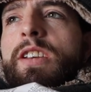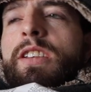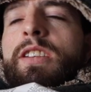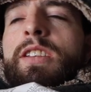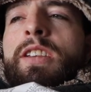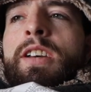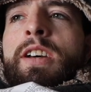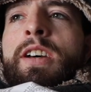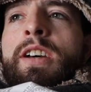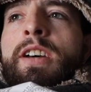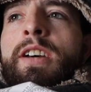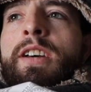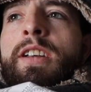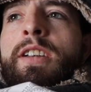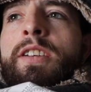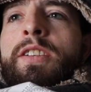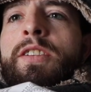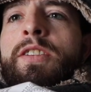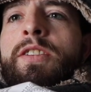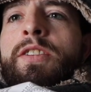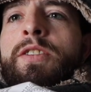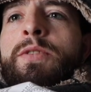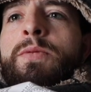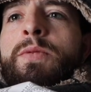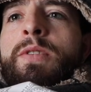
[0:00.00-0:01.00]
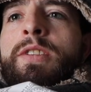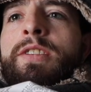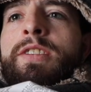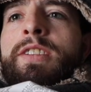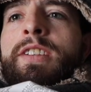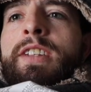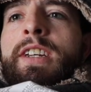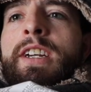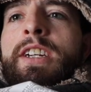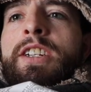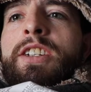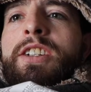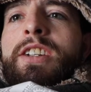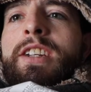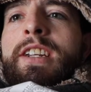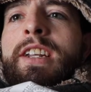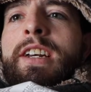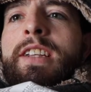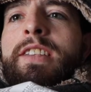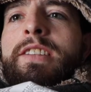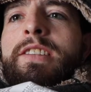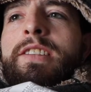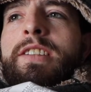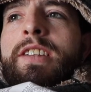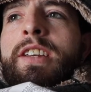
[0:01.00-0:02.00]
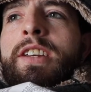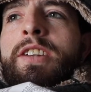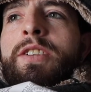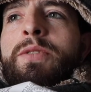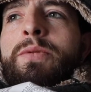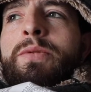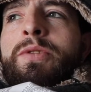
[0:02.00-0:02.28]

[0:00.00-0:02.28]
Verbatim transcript: that I wasn't actually that sick,